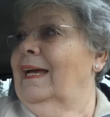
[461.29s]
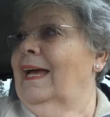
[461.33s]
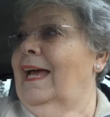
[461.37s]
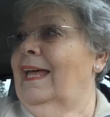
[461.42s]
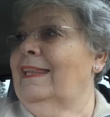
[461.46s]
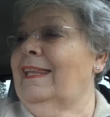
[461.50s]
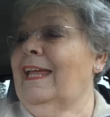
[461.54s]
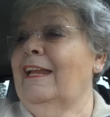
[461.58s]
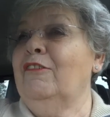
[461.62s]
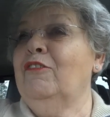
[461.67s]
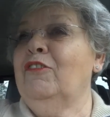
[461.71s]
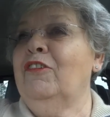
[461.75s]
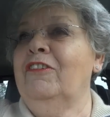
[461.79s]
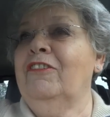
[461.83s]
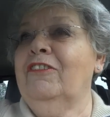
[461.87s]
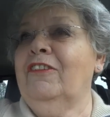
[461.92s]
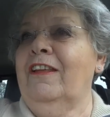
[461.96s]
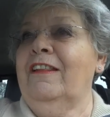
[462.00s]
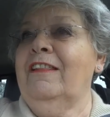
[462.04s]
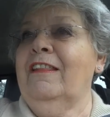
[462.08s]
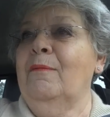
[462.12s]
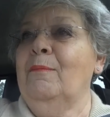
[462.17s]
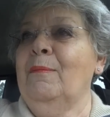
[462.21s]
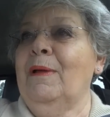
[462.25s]
And then she
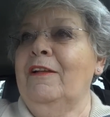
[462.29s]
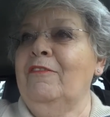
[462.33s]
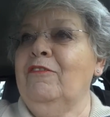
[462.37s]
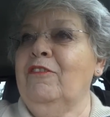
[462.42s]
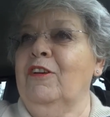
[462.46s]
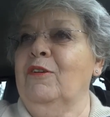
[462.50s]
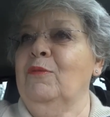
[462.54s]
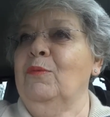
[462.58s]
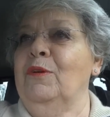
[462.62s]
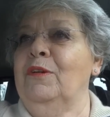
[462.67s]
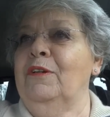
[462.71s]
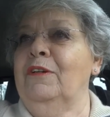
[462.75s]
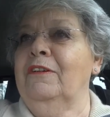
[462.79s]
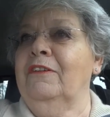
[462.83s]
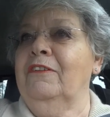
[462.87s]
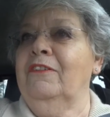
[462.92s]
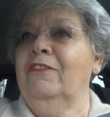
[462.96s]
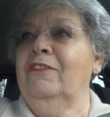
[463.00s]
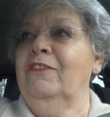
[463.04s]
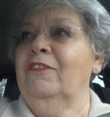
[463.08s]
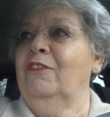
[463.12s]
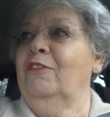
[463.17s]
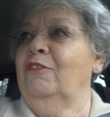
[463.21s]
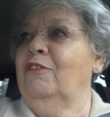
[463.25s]
said the magic
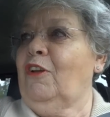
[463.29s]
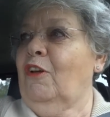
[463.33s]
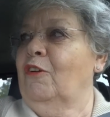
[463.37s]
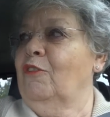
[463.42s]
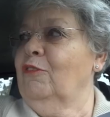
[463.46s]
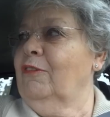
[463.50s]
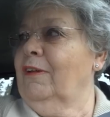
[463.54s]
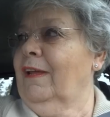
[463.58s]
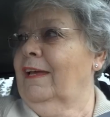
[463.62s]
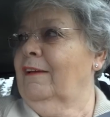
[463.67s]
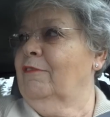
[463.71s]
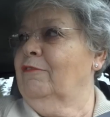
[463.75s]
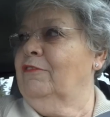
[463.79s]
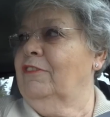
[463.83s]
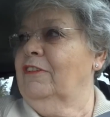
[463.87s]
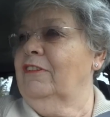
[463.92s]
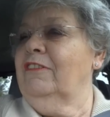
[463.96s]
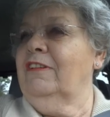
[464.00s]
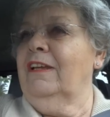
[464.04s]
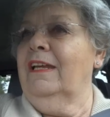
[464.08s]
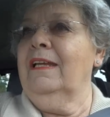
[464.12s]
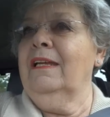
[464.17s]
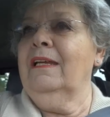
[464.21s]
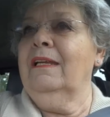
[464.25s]
words you don't have to
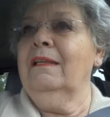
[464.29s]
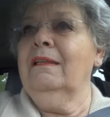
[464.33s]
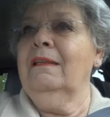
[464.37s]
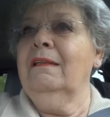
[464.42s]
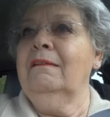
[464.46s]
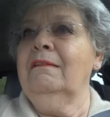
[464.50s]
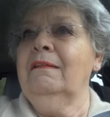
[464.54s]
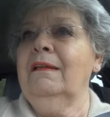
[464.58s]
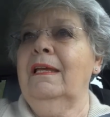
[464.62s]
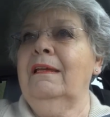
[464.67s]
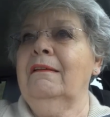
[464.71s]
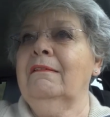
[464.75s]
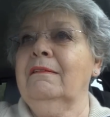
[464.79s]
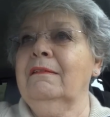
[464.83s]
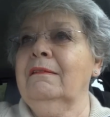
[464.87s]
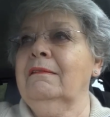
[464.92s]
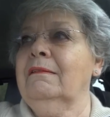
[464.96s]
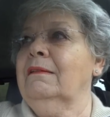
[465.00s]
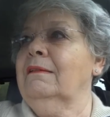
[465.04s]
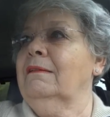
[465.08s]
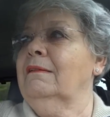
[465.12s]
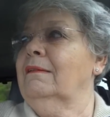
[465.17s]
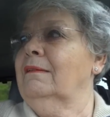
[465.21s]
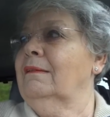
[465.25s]
take the test.
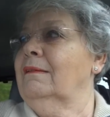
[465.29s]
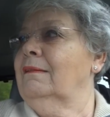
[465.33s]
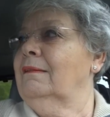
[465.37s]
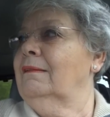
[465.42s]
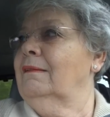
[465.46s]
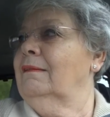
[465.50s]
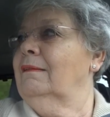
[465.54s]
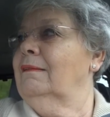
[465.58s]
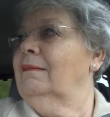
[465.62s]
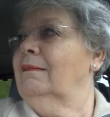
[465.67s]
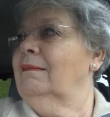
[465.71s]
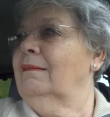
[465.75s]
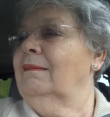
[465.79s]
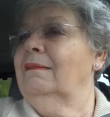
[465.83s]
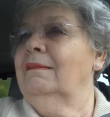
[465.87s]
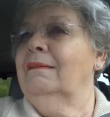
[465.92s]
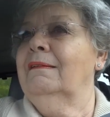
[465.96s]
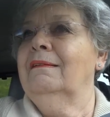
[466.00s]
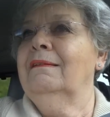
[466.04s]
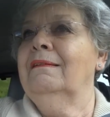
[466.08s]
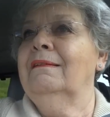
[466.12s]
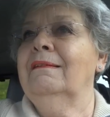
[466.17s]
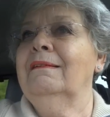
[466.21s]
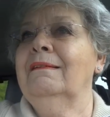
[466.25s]

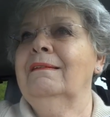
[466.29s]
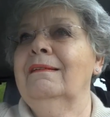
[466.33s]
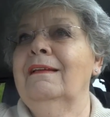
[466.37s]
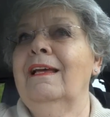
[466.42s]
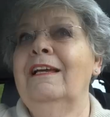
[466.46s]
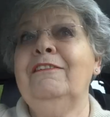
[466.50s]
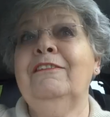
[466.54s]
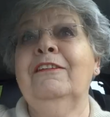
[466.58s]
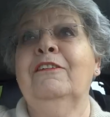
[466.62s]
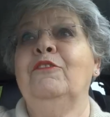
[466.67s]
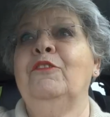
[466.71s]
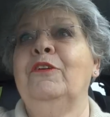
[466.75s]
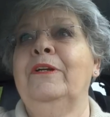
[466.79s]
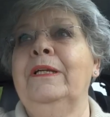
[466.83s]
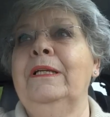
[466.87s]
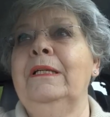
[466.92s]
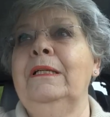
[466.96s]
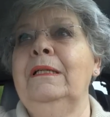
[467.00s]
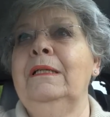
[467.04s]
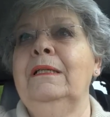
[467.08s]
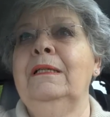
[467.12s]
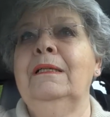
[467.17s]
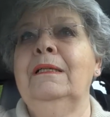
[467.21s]
I said, really?